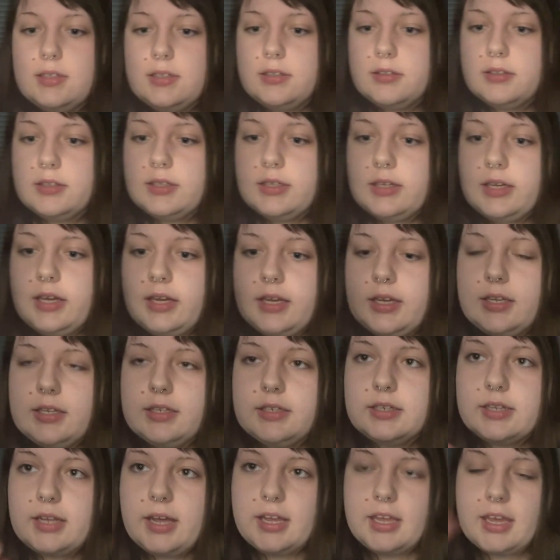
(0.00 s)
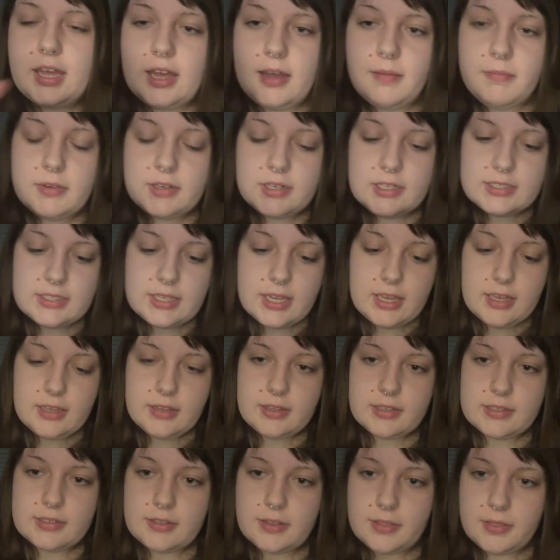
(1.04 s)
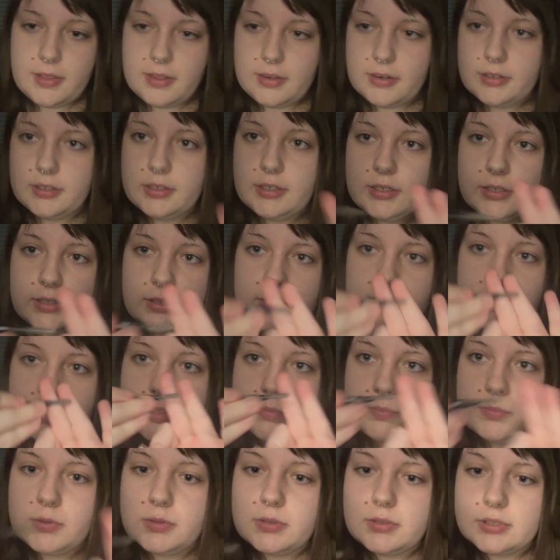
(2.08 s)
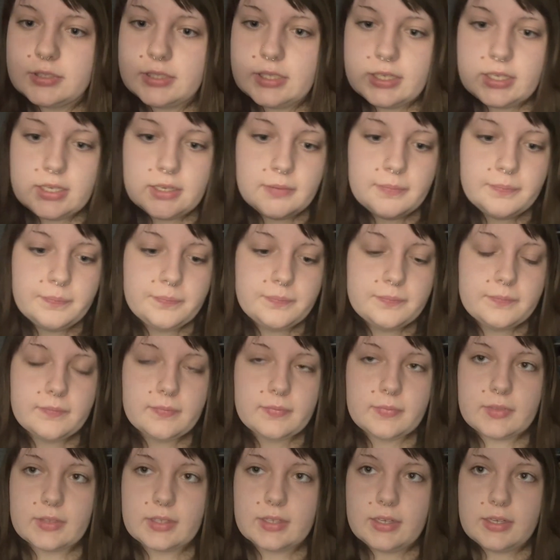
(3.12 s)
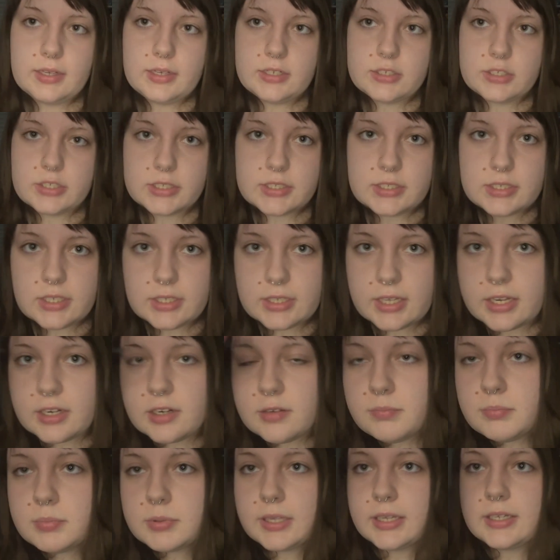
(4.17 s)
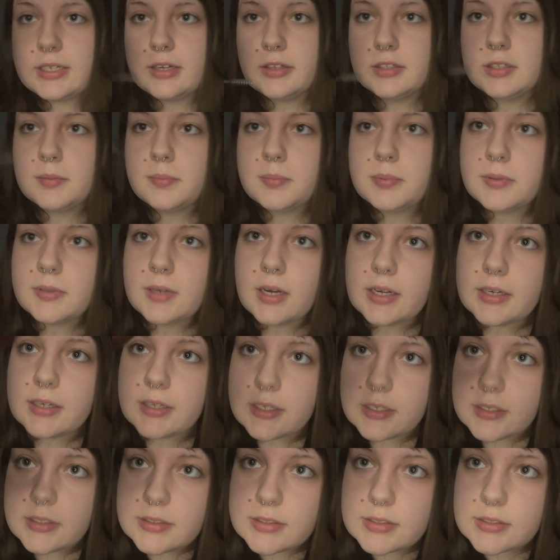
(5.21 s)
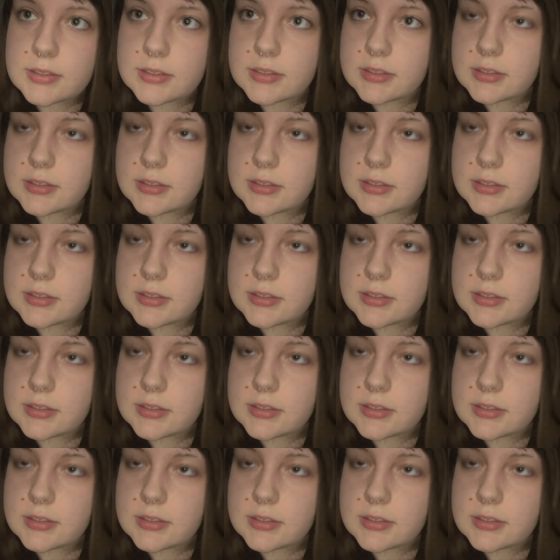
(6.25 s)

Okay, I am going to take this thinner spoolie just to kind of blend out the product.